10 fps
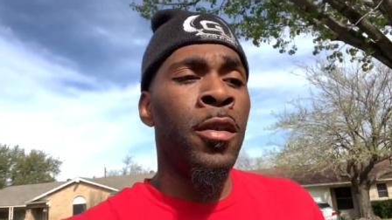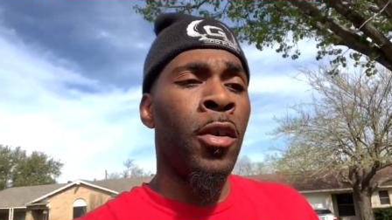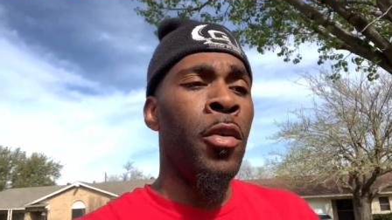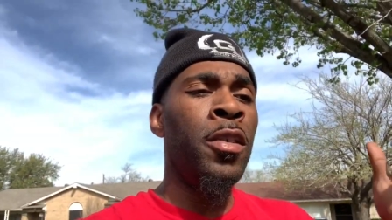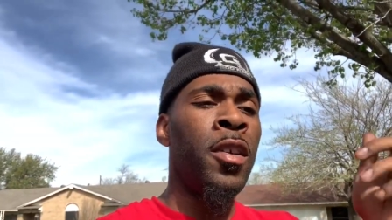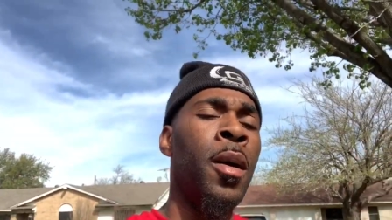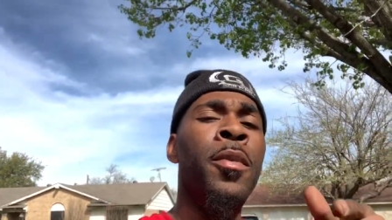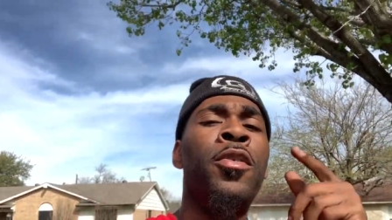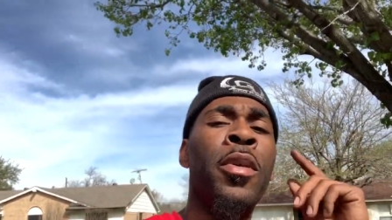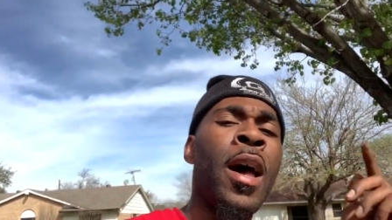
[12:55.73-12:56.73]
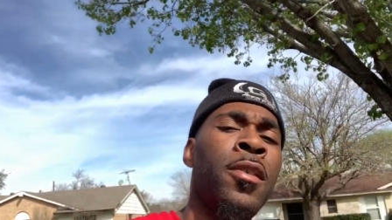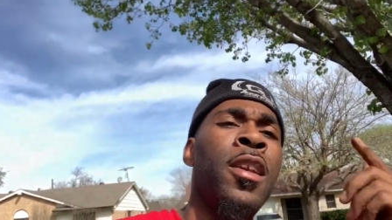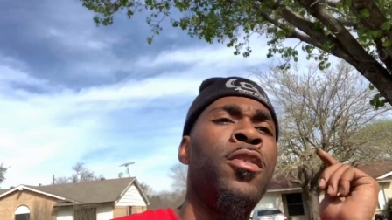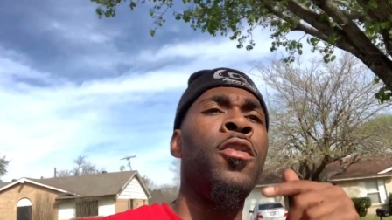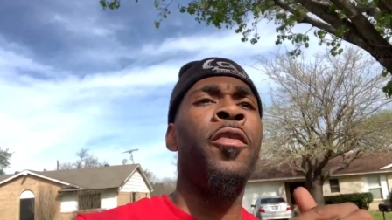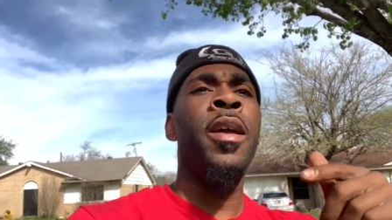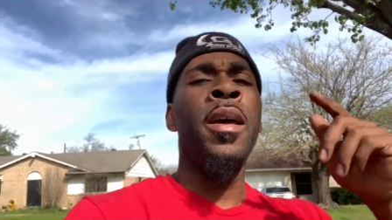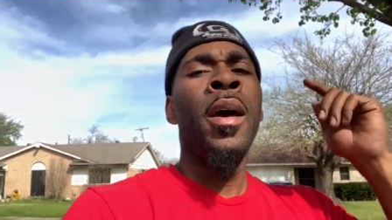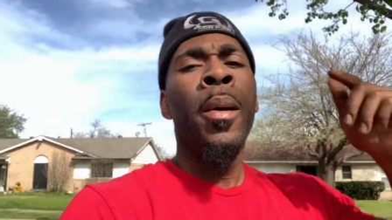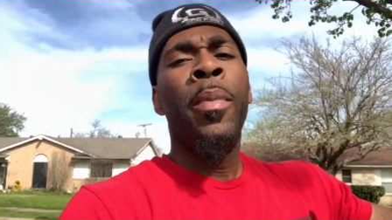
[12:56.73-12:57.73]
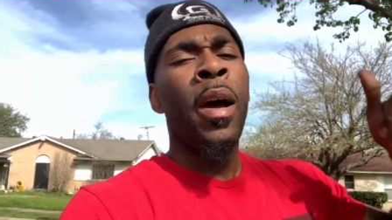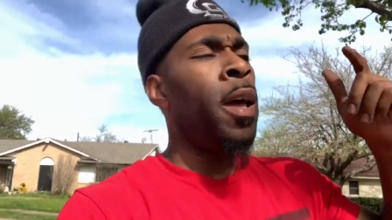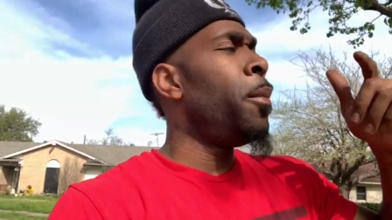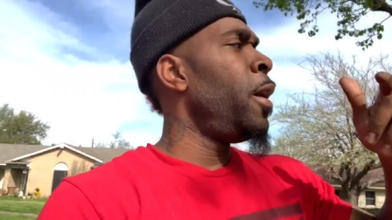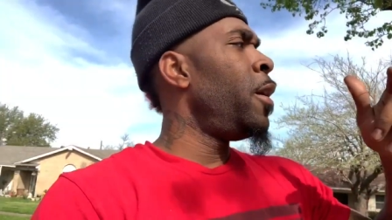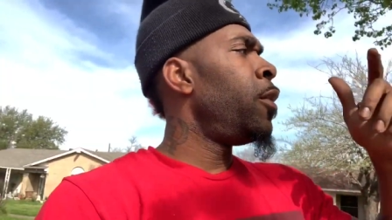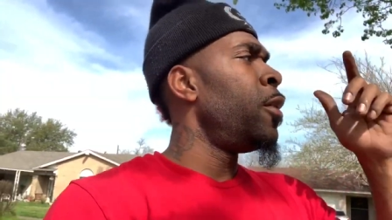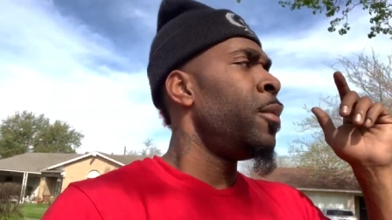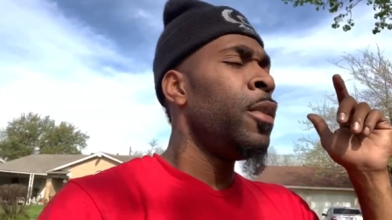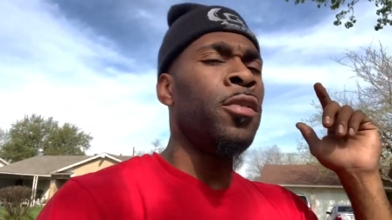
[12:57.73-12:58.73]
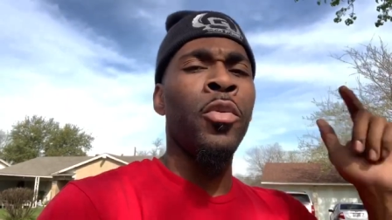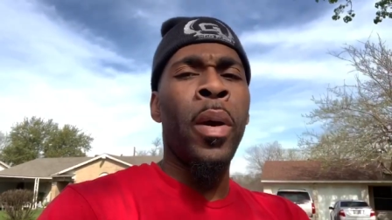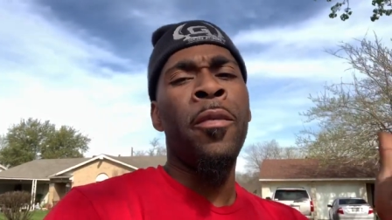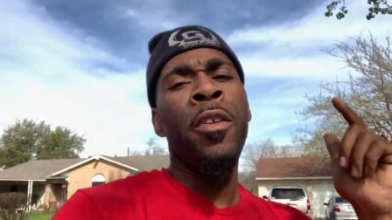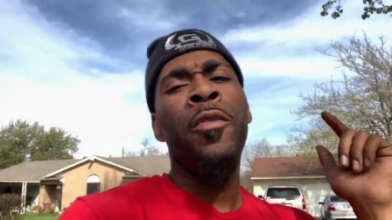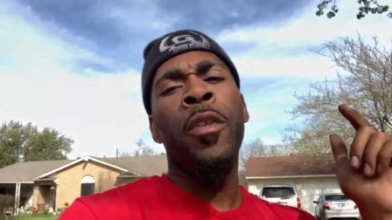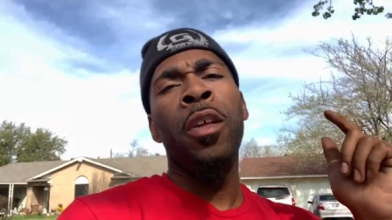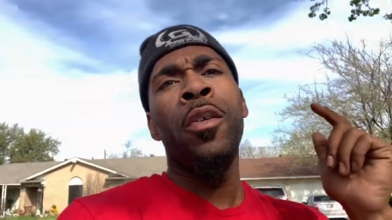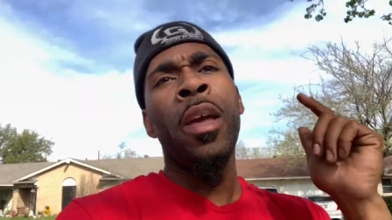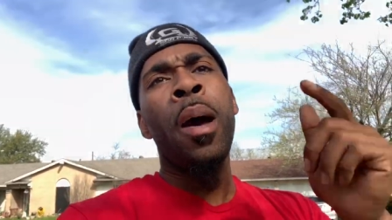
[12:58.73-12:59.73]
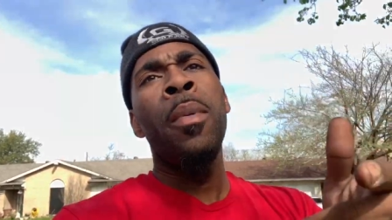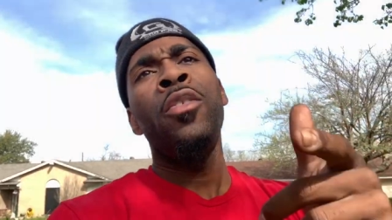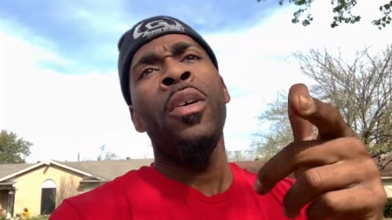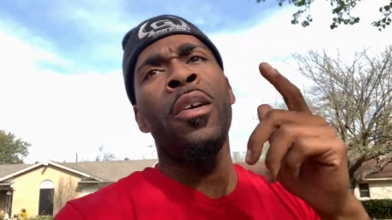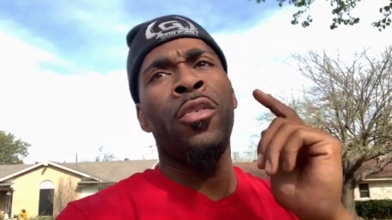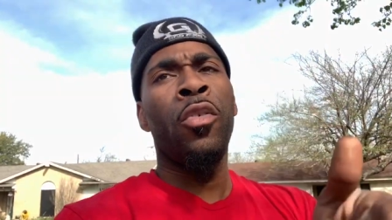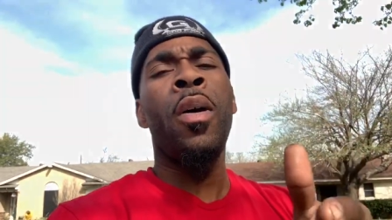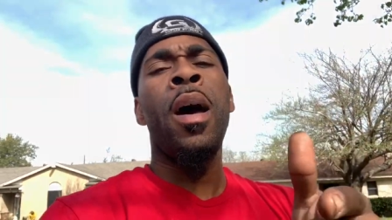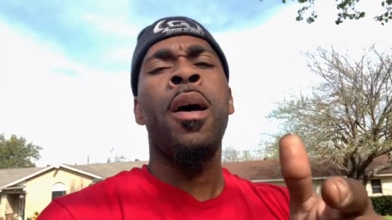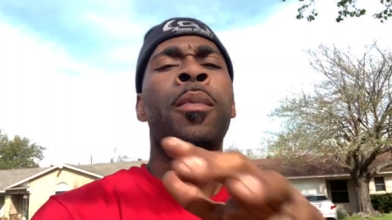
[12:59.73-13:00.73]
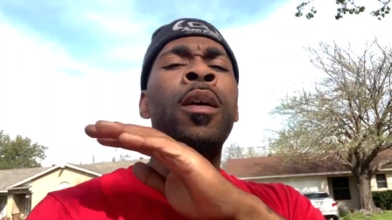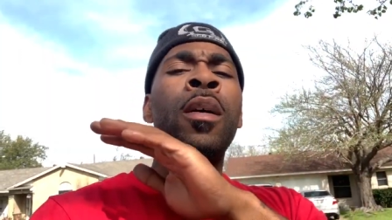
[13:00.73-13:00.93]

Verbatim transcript: So it's coming. So y'all stay tuned for that. But hey man, um, this is a wrap for this video. Y'all make sure y'all subscribe.